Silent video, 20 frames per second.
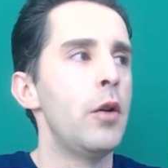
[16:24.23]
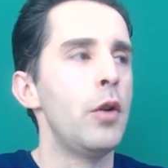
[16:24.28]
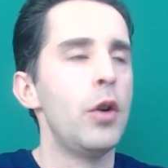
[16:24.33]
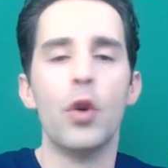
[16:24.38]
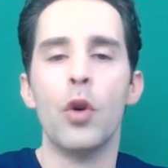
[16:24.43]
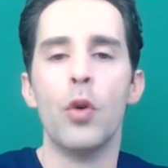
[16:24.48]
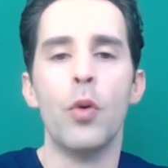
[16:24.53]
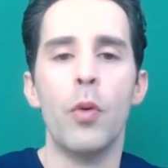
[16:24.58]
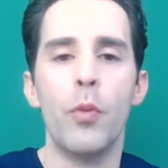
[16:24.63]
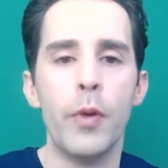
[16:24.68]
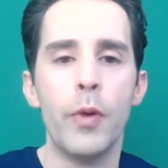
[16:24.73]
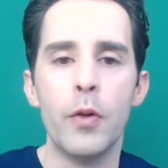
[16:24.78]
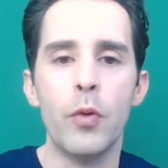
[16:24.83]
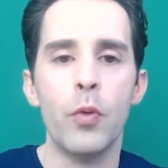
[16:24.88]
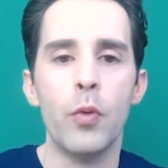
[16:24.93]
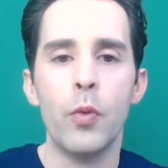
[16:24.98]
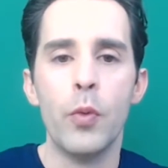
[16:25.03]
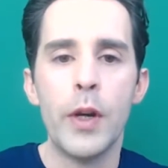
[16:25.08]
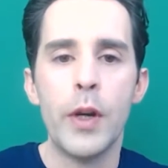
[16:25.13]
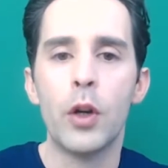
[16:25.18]

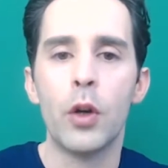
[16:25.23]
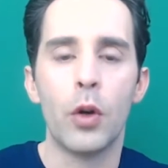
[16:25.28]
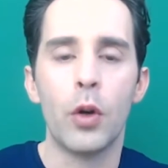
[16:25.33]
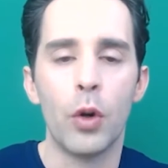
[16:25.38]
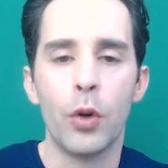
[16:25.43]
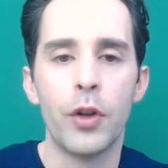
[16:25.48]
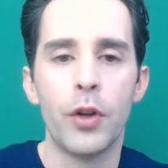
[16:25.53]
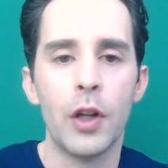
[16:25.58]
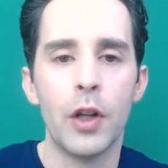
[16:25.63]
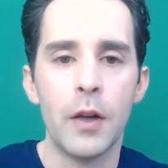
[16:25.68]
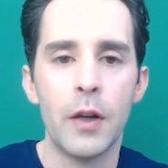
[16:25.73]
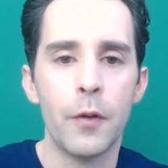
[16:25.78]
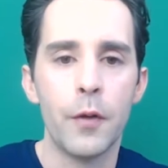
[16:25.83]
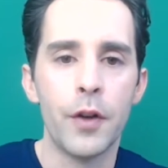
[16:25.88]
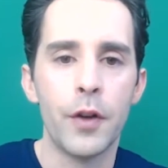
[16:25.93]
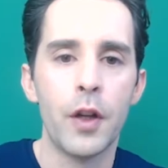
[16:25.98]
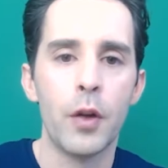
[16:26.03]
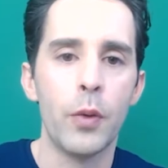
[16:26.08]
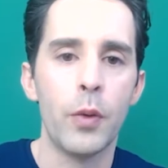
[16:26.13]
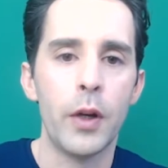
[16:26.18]
we're going to live
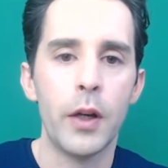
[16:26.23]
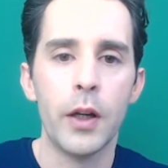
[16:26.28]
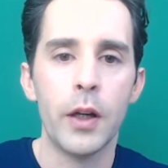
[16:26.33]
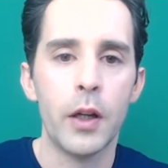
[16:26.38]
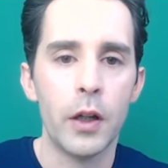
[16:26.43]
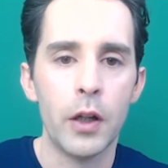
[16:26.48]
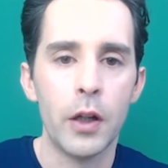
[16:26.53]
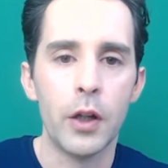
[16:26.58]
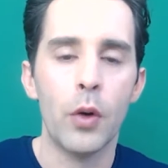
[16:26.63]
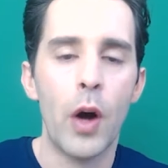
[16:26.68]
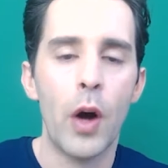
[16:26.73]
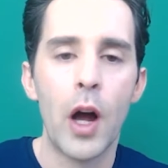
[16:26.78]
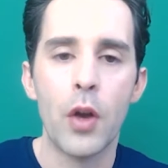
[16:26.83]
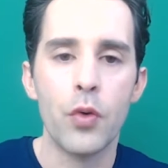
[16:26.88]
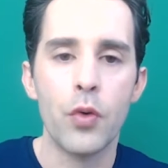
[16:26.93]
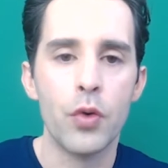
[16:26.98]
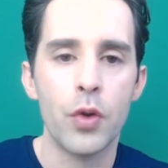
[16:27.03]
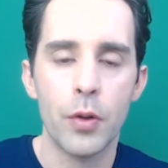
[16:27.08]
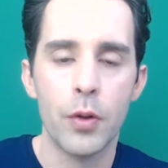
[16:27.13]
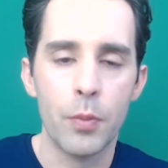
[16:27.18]
until we,
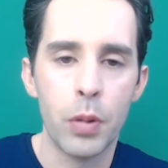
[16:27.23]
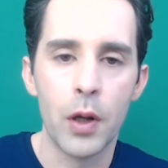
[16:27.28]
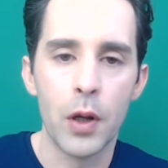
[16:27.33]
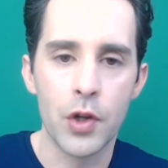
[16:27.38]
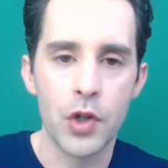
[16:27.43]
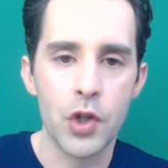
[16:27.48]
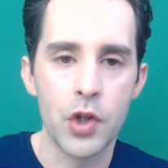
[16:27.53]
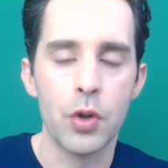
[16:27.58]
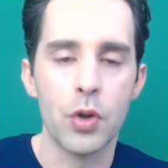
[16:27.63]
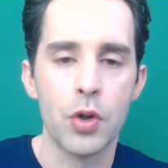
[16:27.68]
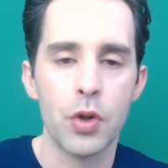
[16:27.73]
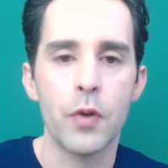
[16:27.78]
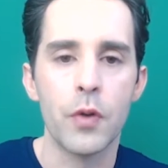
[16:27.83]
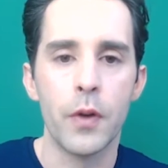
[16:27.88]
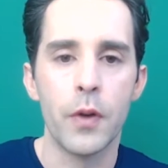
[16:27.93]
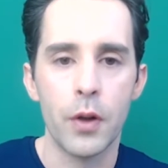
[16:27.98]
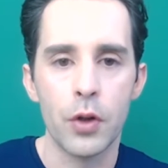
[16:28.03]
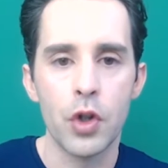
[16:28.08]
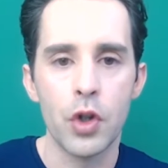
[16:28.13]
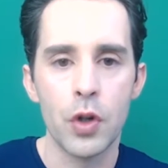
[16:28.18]
100 plus years
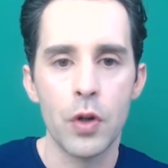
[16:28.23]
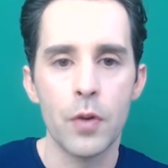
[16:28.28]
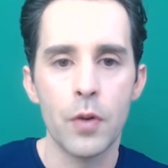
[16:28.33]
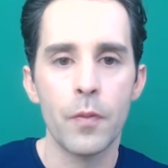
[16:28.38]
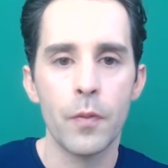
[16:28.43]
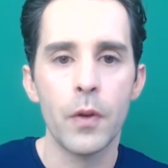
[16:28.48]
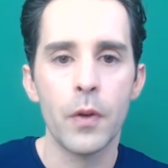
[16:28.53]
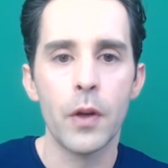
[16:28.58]
of age.